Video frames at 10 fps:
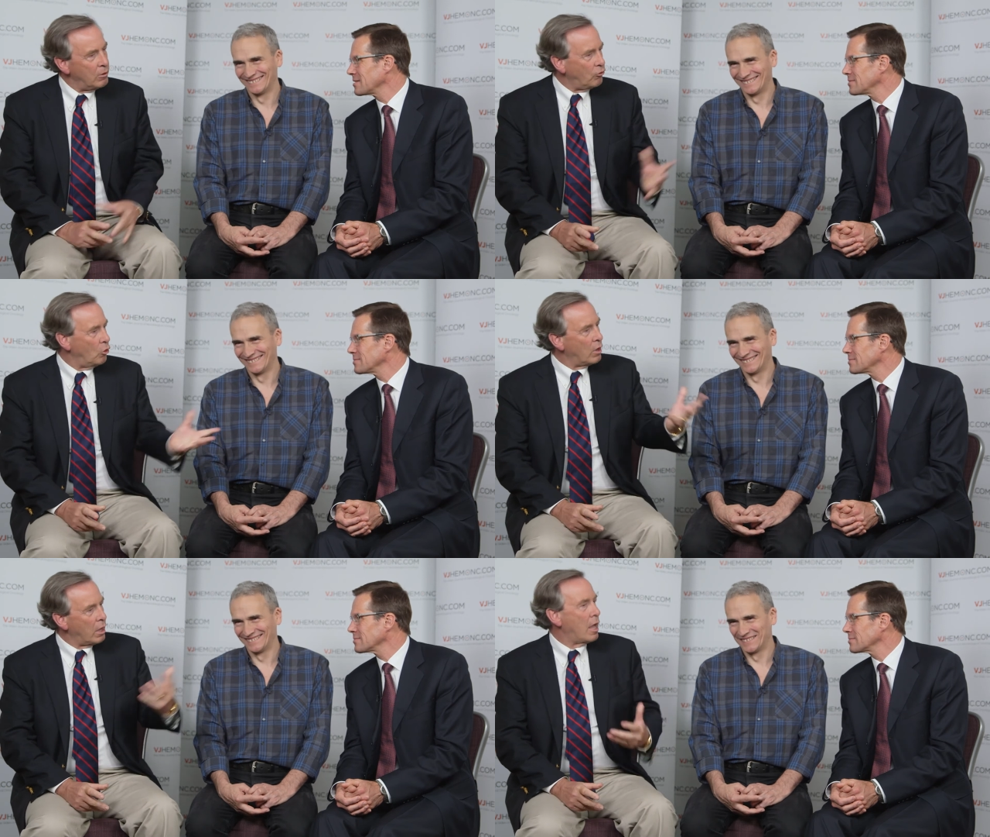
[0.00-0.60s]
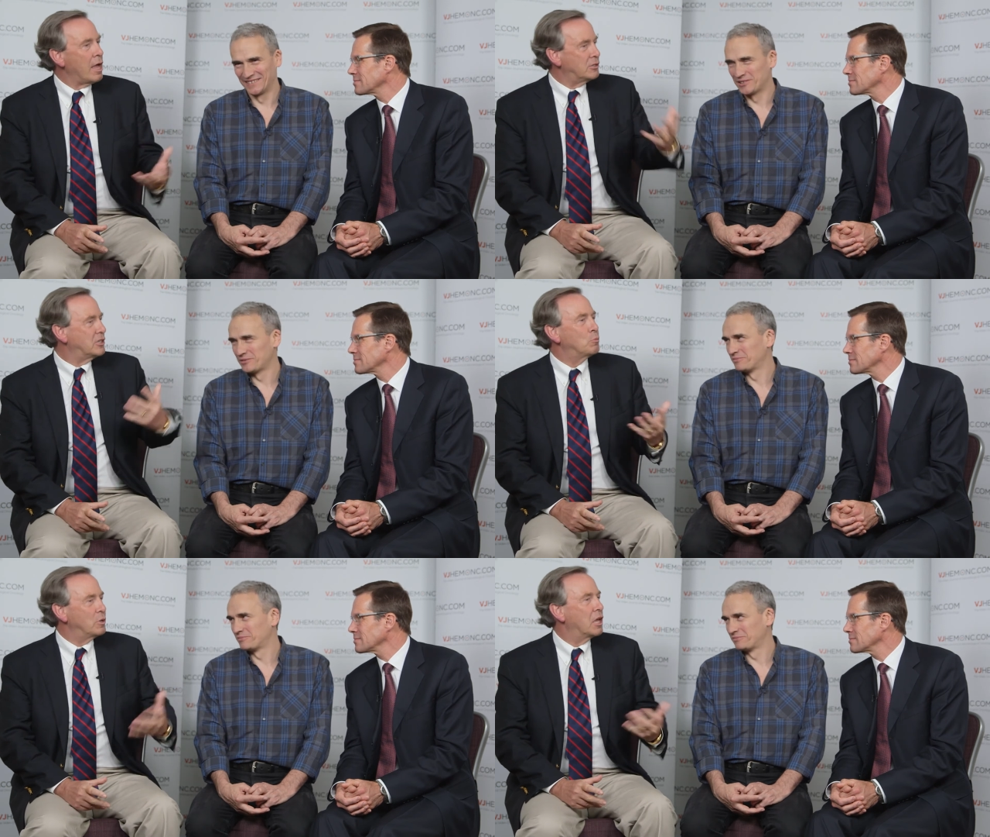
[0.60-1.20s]
Speaker 1: So I
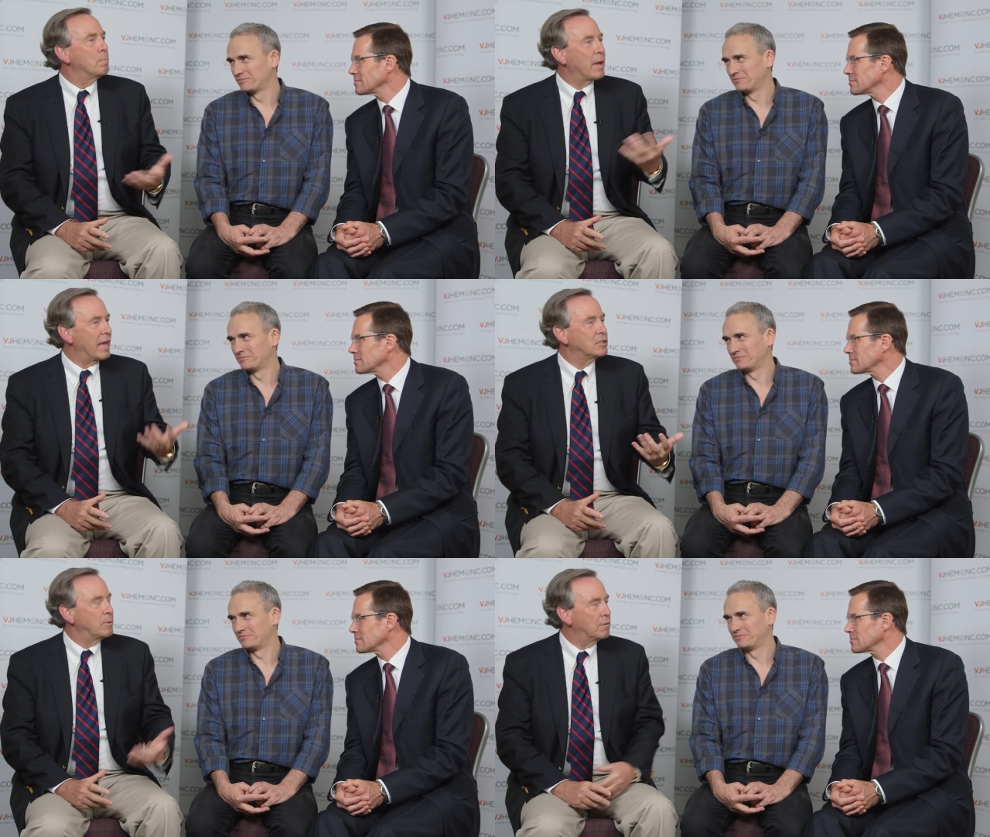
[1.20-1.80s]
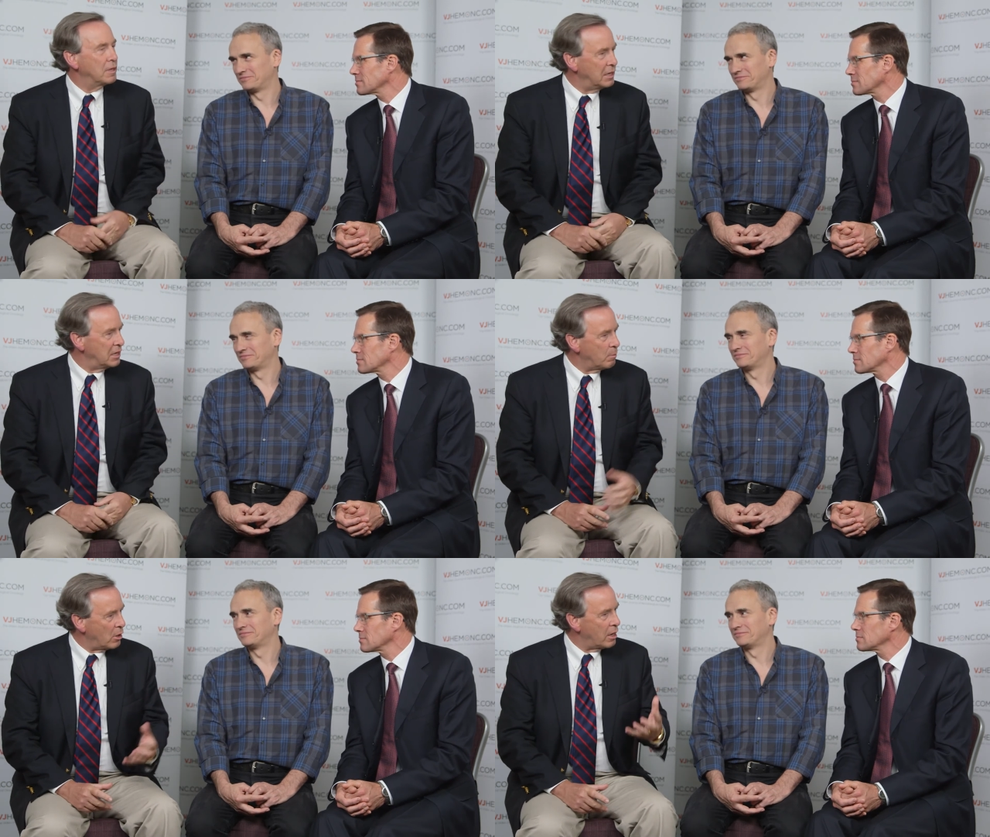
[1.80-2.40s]
said we'd come back to be thinking
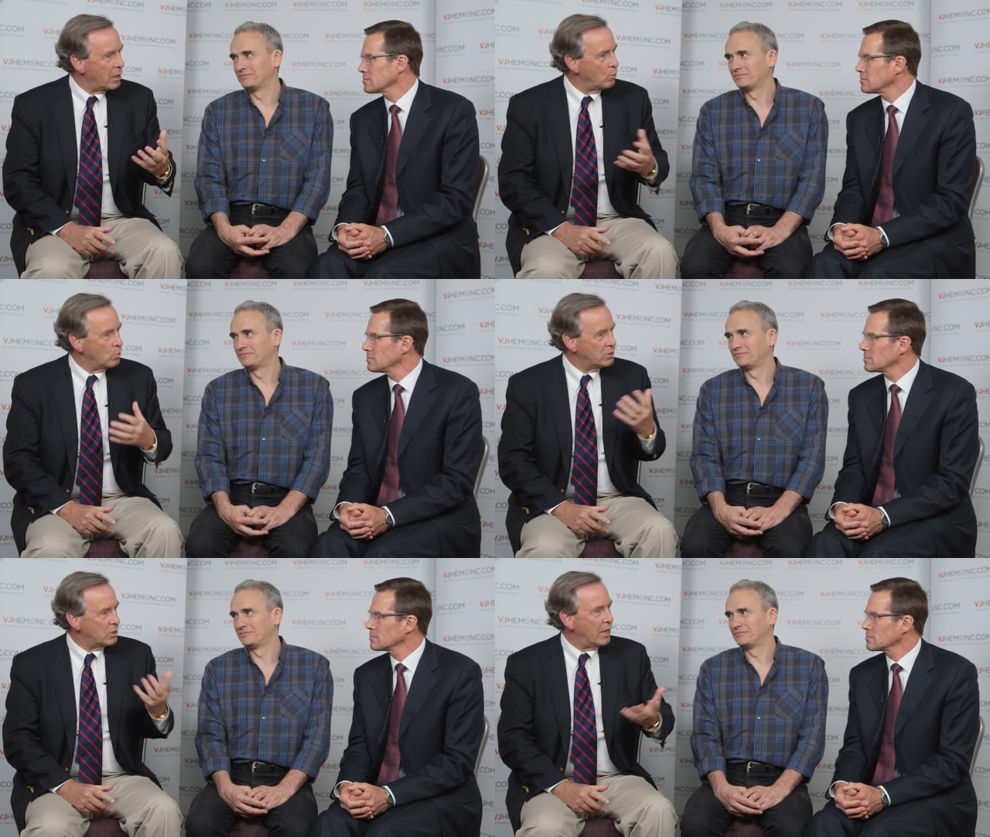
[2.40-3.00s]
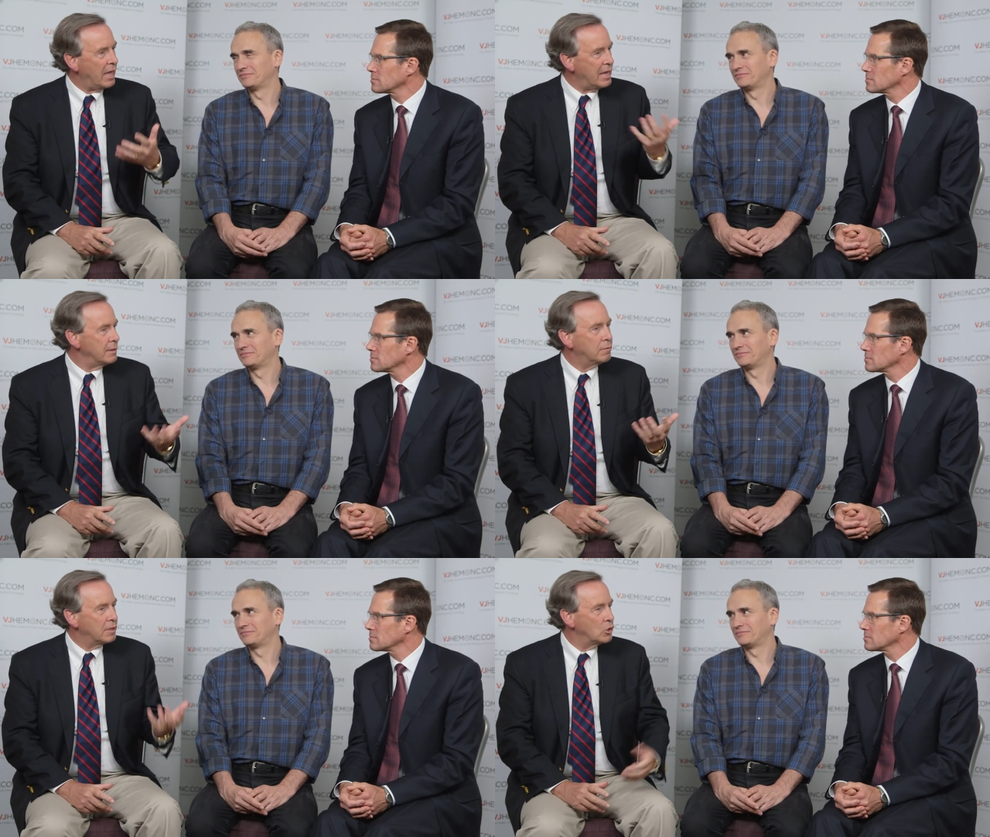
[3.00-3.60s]
about, was there
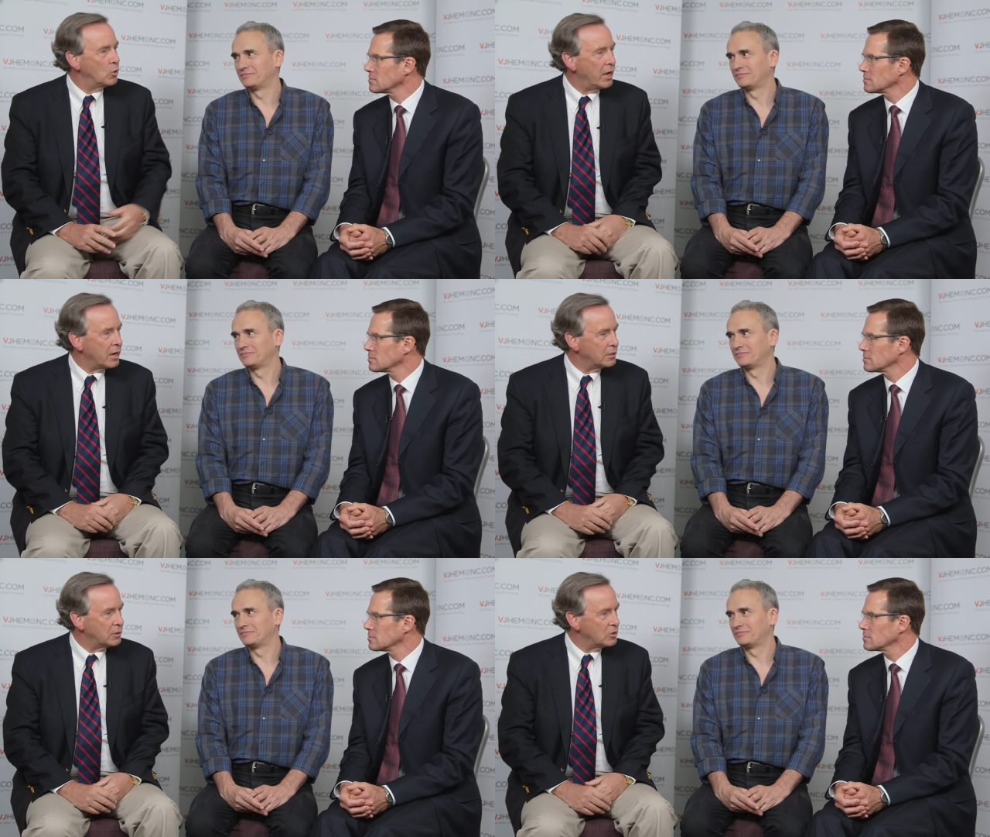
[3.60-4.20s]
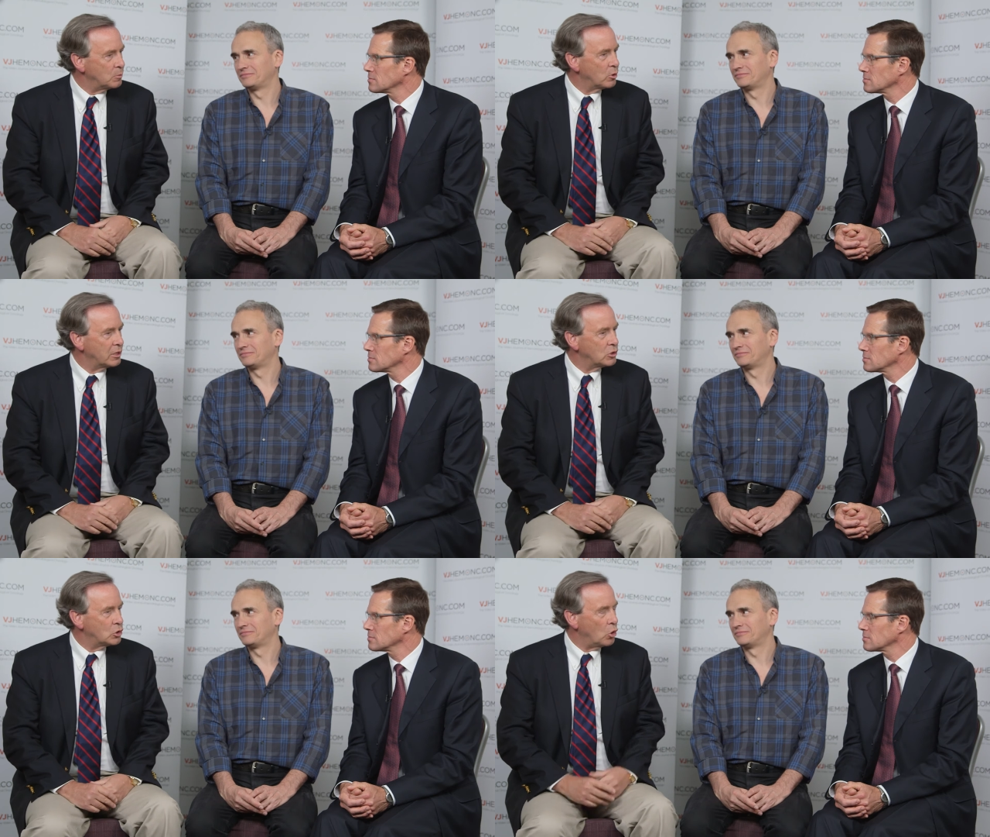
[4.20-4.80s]
anything you heard in this
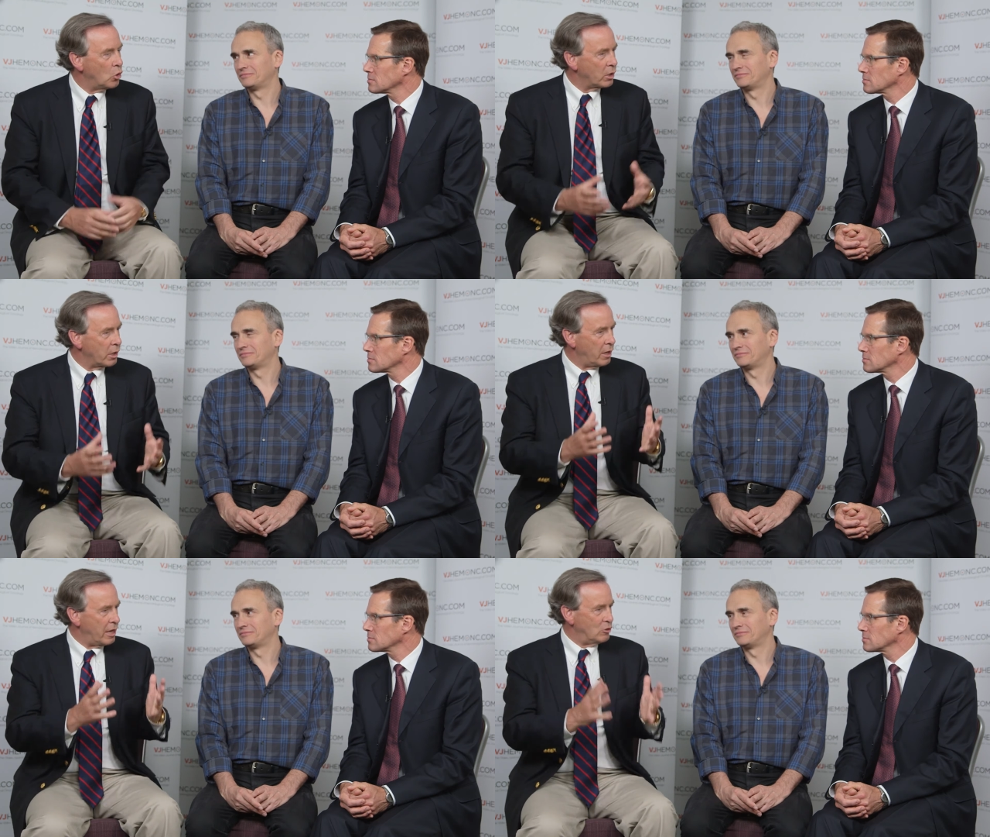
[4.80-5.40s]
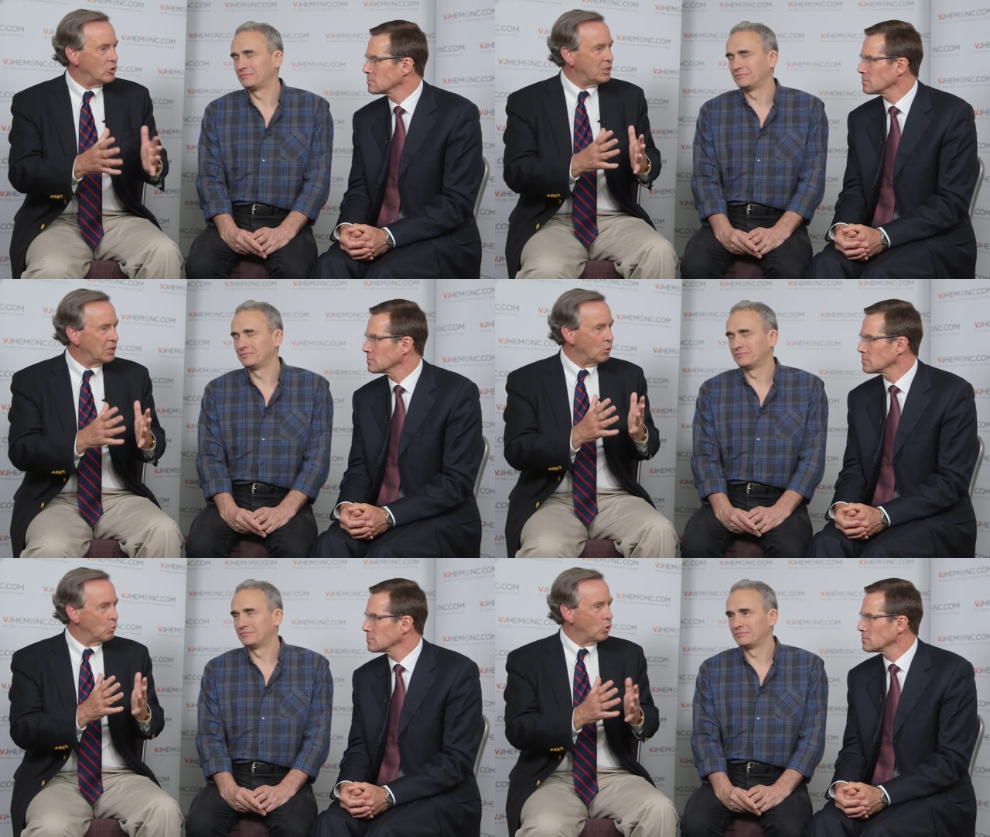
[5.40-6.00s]
morning's talk? Interesting it